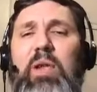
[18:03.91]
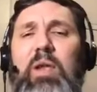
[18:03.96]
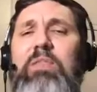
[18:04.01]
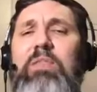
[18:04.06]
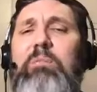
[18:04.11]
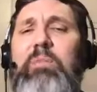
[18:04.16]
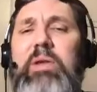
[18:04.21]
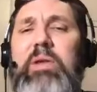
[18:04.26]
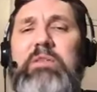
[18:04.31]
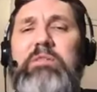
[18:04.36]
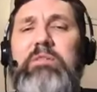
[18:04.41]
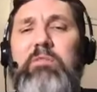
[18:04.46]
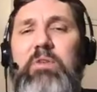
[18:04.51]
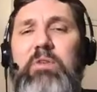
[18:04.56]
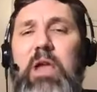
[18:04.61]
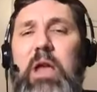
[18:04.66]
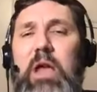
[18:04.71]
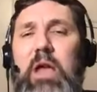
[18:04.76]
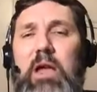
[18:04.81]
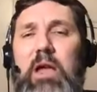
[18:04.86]
Pray the peace
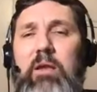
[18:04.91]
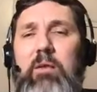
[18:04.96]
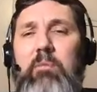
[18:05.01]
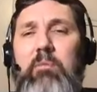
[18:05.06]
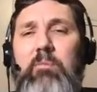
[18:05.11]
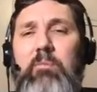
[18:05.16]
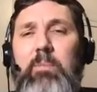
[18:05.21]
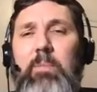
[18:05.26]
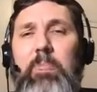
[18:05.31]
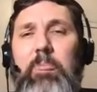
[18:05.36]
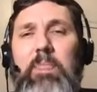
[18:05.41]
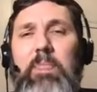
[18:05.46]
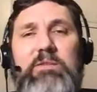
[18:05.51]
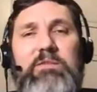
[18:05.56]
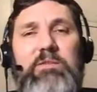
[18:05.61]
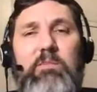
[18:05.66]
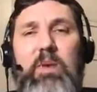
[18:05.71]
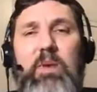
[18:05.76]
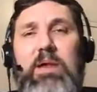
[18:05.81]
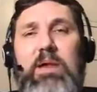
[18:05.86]
of God
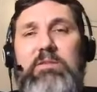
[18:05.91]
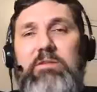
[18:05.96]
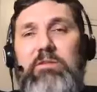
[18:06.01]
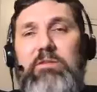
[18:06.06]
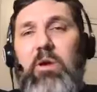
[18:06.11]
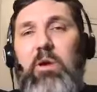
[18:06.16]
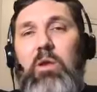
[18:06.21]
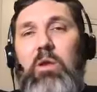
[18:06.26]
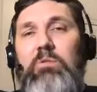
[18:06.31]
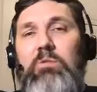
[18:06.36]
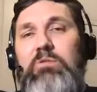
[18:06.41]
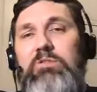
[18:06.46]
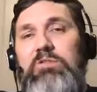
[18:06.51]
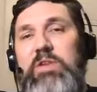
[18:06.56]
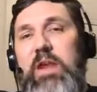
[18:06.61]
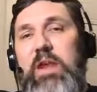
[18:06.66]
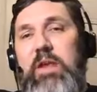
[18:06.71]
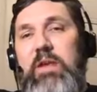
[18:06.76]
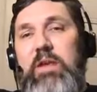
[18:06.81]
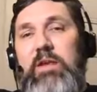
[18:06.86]
that surpasses all
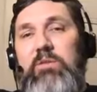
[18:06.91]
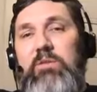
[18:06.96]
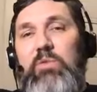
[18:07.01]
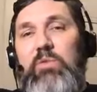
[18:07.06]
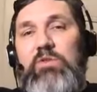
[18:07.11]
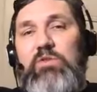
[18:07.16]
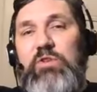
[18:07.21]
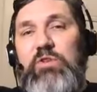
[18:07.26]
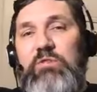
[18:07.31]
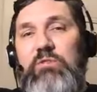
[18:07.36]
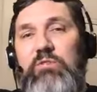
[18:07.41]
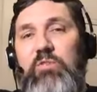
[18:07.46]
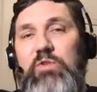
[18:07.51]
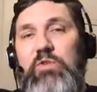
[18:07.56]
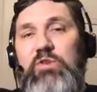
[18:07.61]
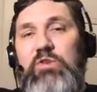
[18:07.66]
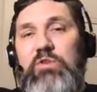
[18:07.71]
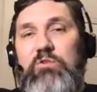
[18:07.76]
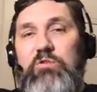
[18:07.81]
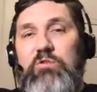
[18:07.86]
understanding would just
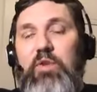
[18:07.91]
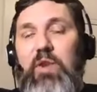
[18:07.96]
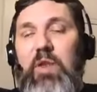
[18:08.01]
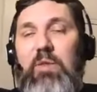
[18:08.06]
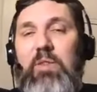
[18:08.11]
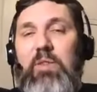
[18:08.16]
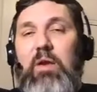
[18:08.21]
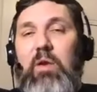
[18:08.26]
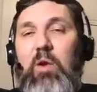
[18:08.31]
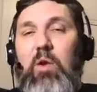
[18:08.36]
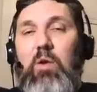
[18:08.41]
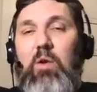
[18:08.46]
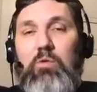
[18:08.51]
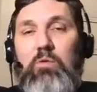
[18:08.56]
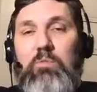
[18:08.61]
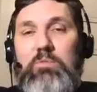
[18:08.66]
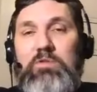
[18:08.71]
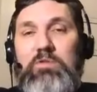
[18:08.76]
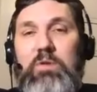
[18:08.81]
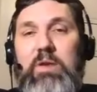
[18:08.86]
would just flood their
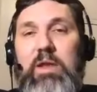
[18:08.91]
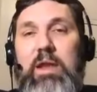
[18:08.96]
homes.